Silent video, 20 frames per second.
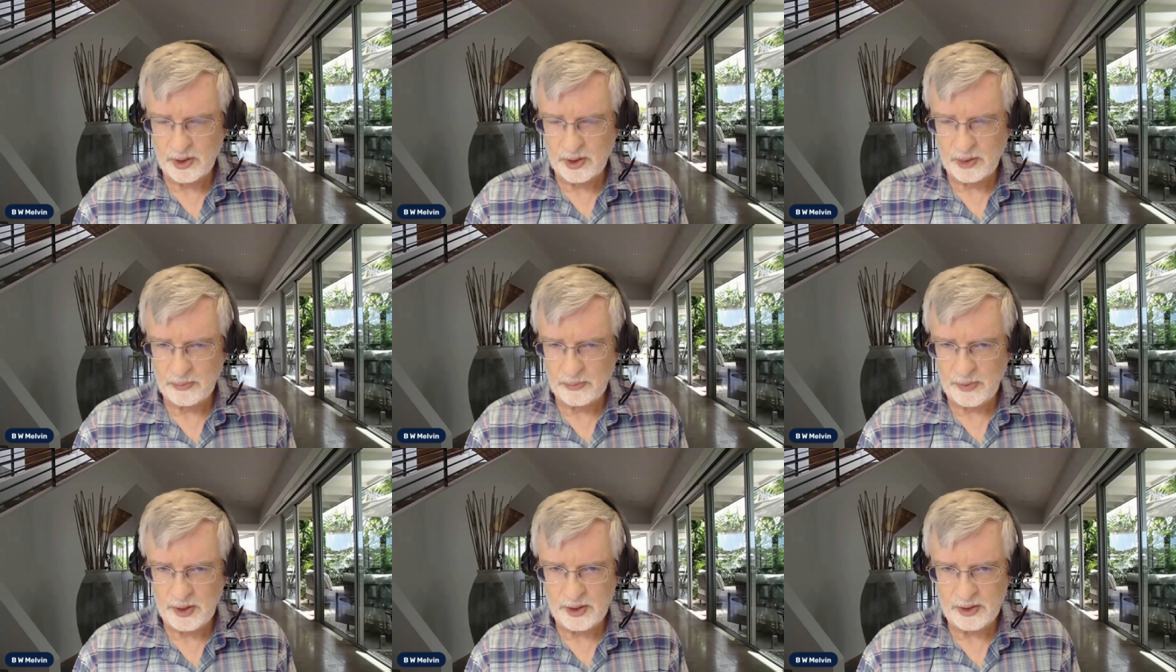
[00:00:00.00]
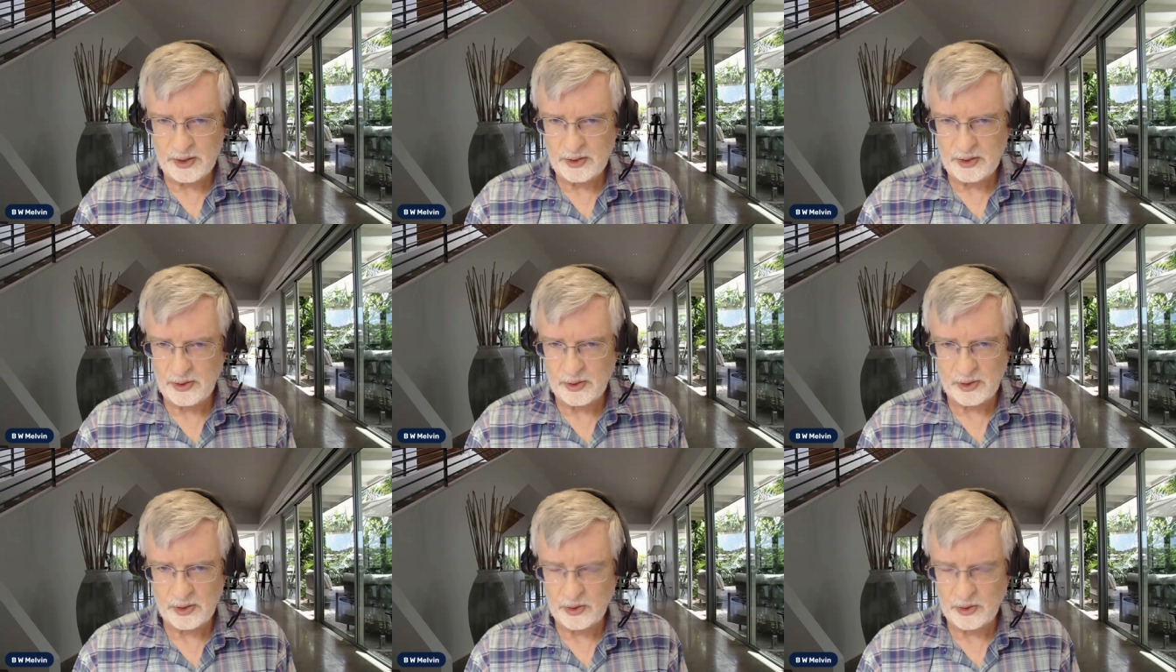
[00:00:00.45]
mend
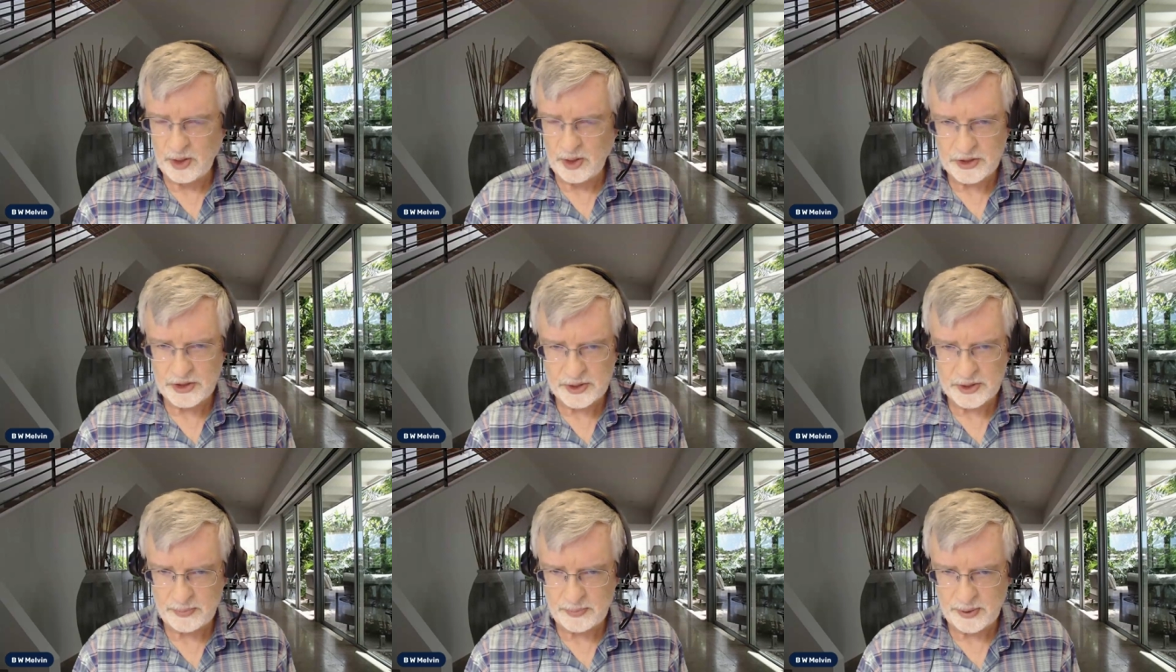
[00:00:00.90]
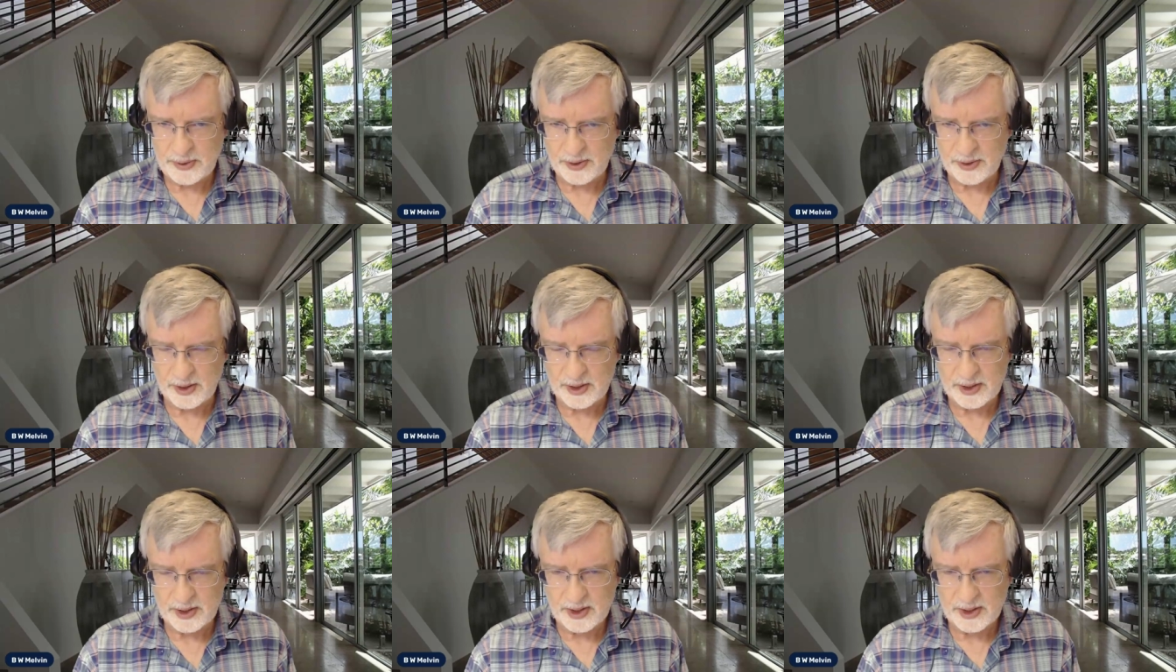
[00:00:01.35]
your crushed
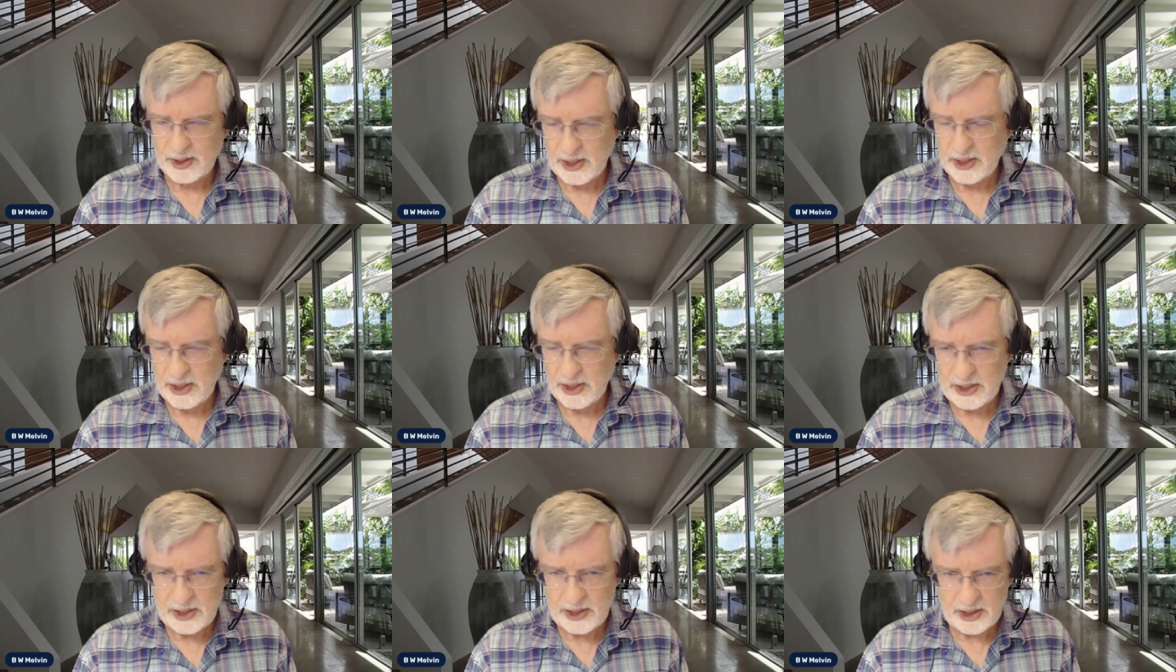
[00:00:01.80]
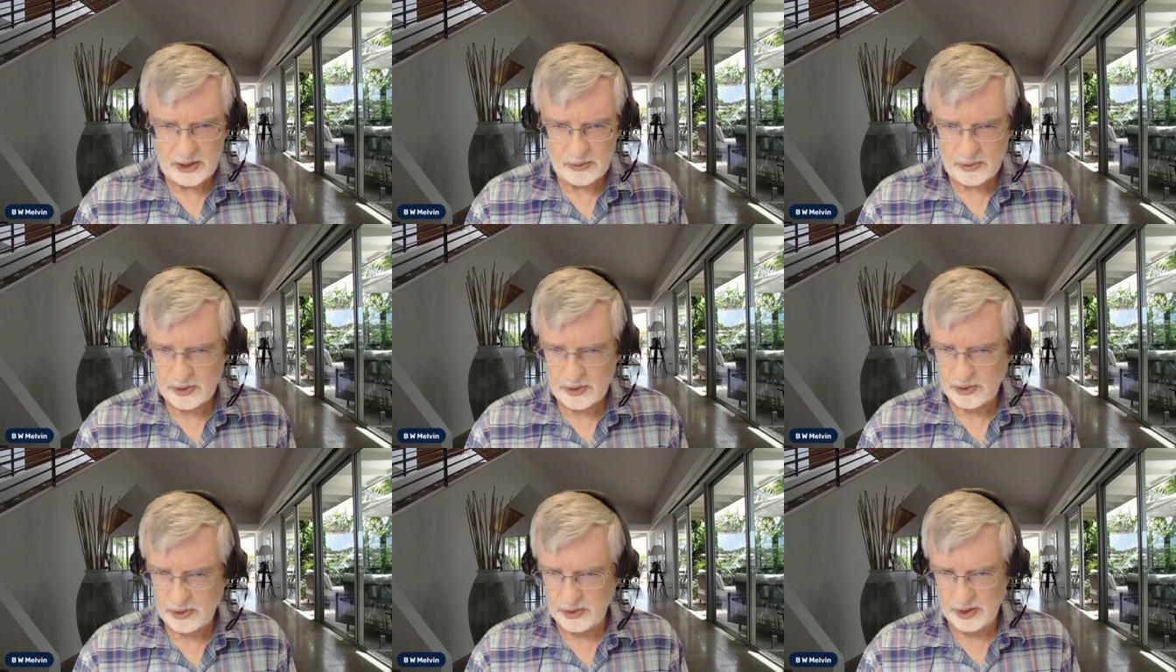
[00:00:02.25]
spirit, that he
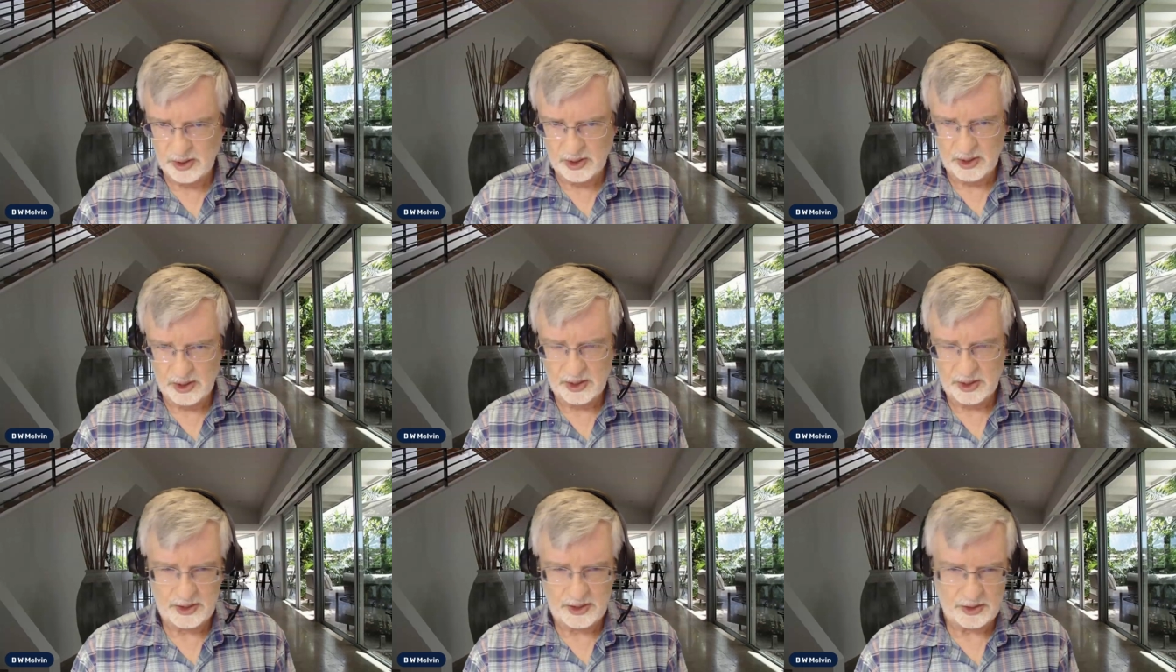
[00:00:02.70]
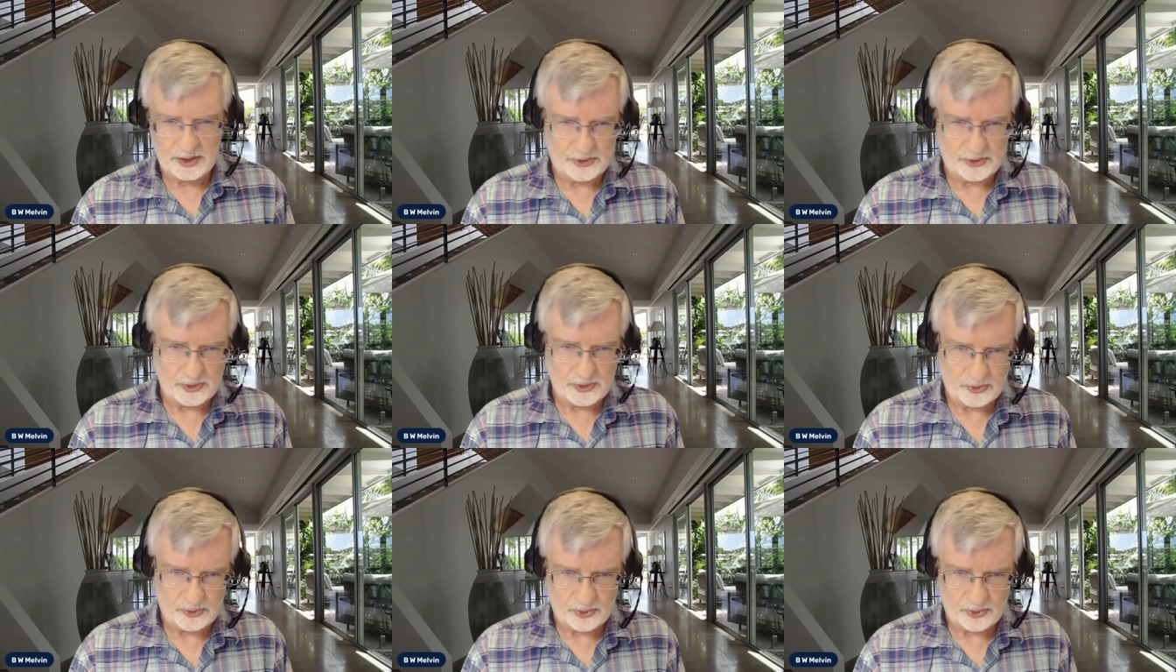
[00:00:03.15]
will get
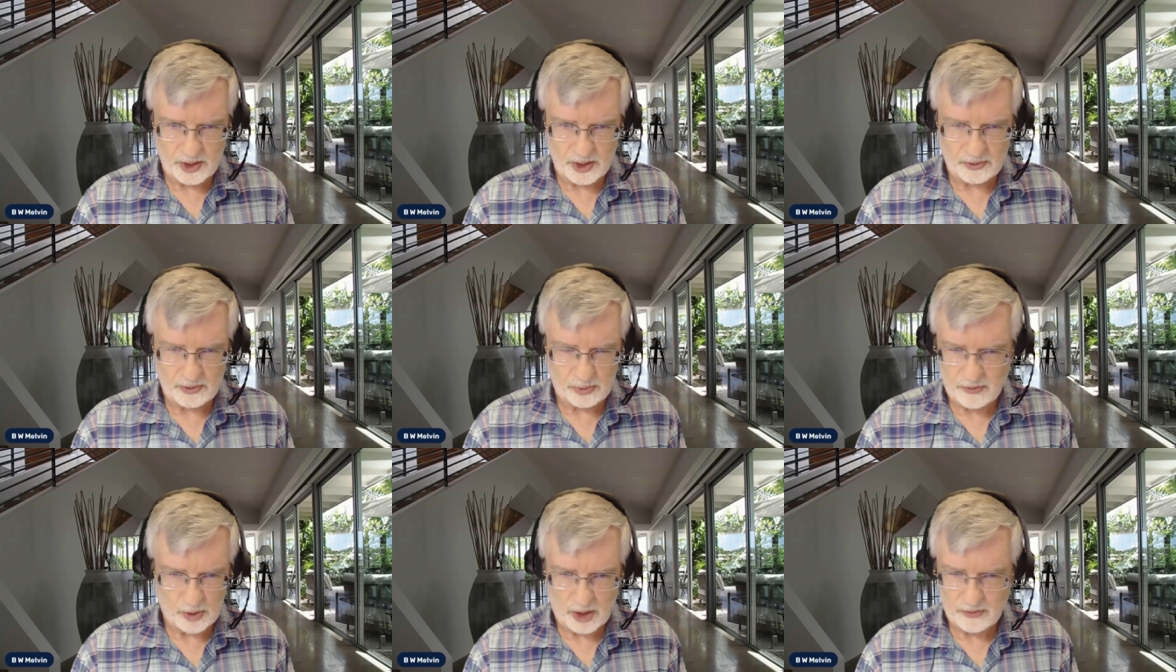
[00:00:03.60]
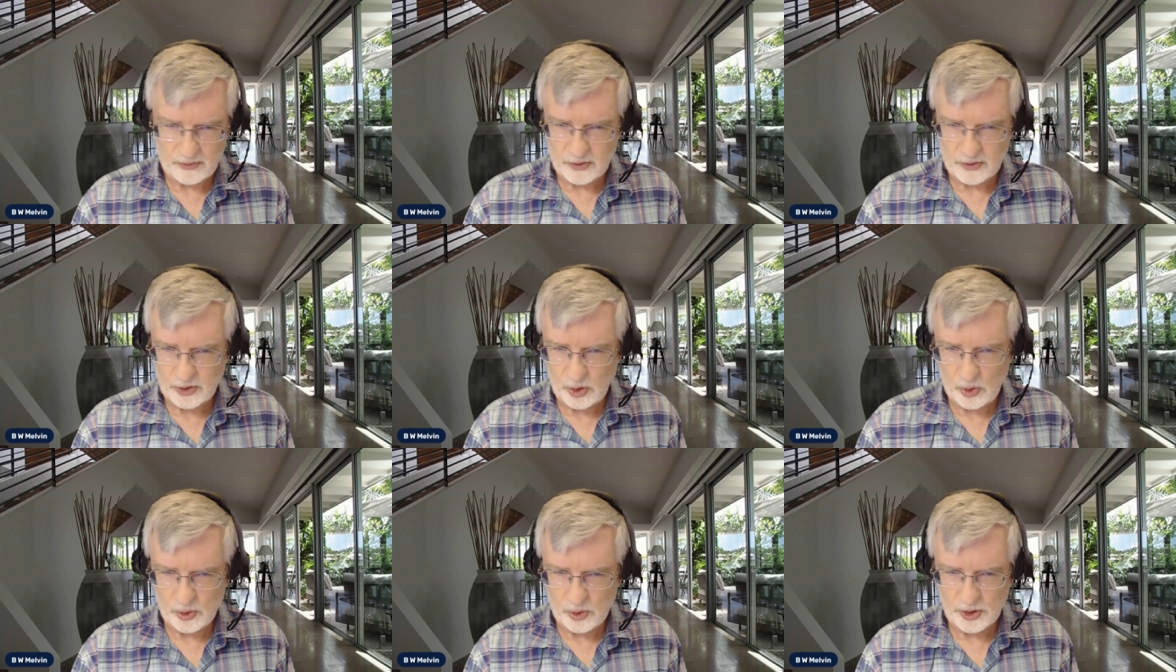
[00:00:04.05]
you free from whatever's
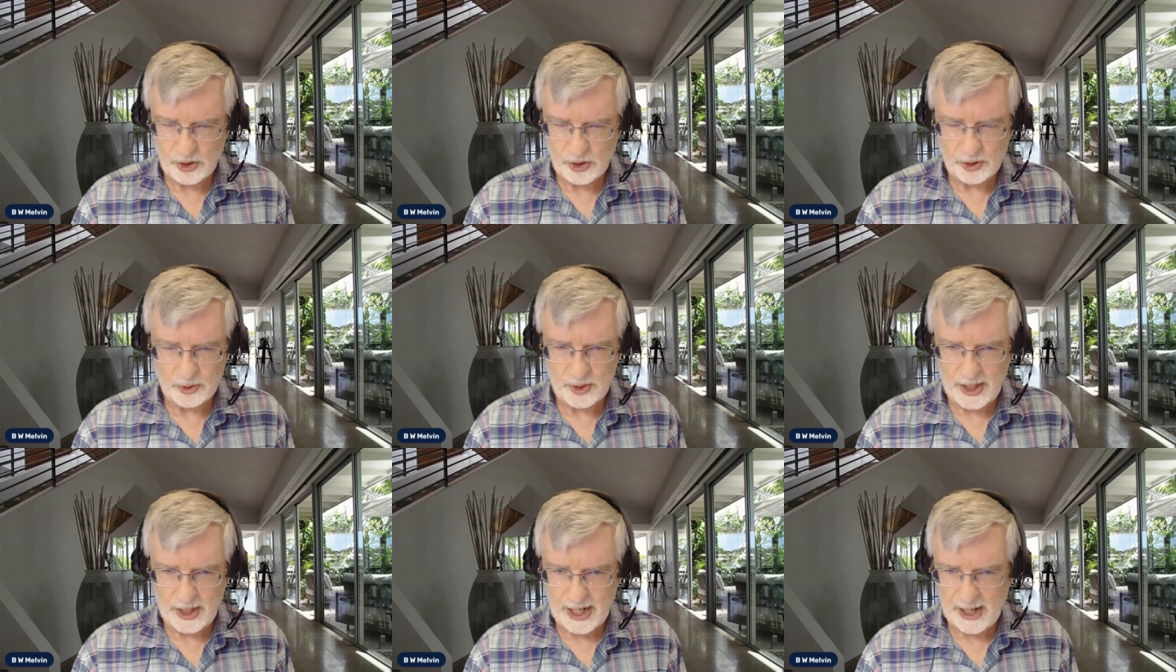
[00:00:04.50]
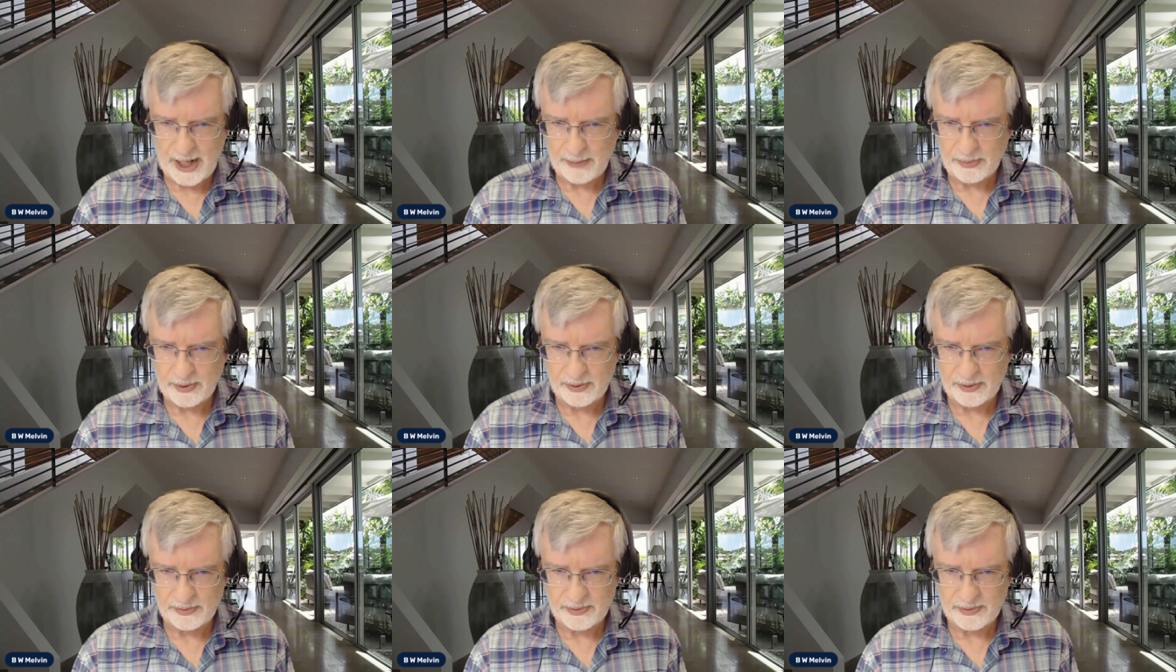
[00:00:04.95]
holding you
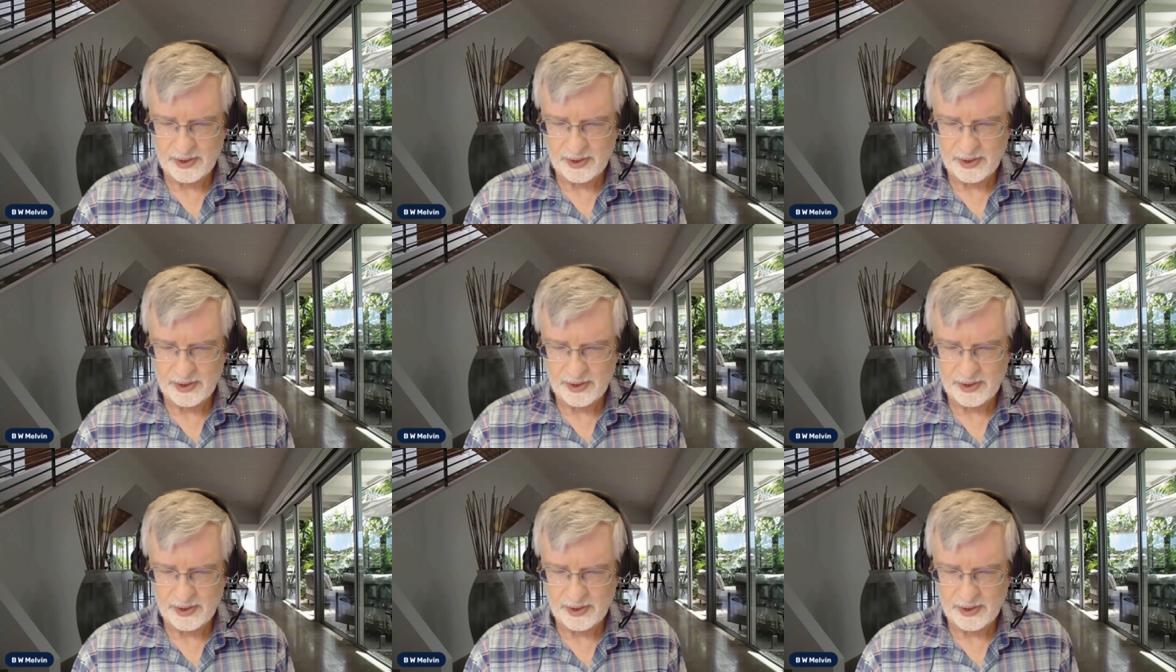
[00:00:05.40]
captive,